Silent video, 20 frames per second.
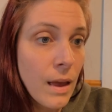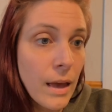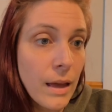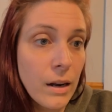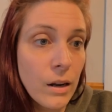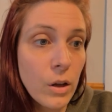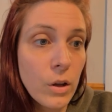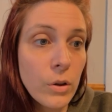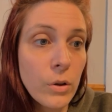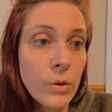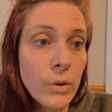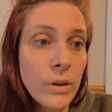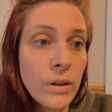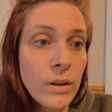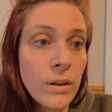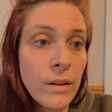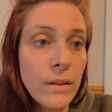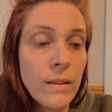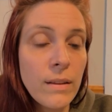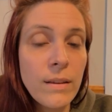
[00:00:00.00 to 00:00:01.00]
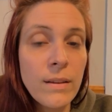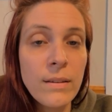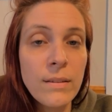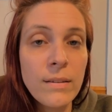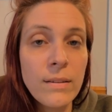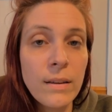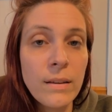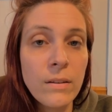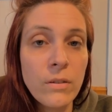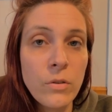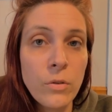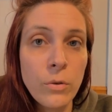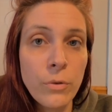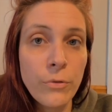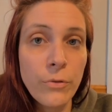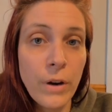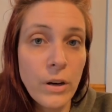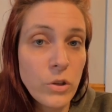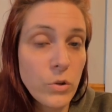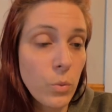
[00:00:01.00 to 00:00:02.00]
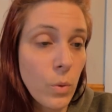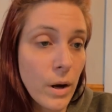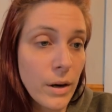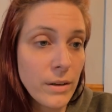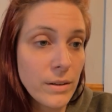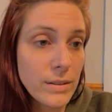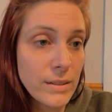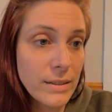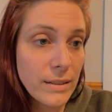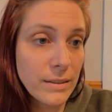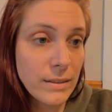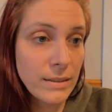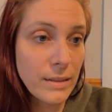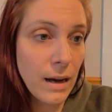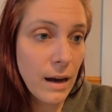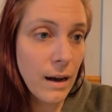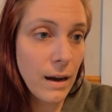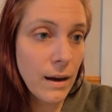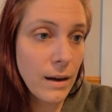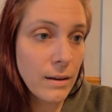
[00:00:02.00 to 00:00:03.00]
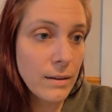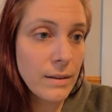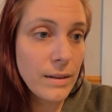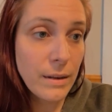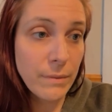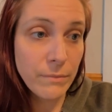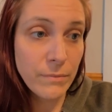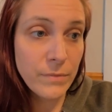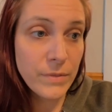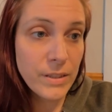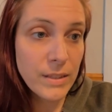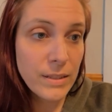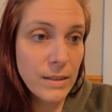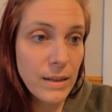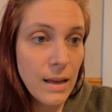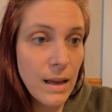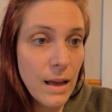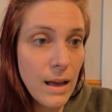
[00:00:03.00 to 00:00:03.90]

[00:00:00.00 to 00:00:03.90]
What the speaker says: and included these into freshwater nymphs.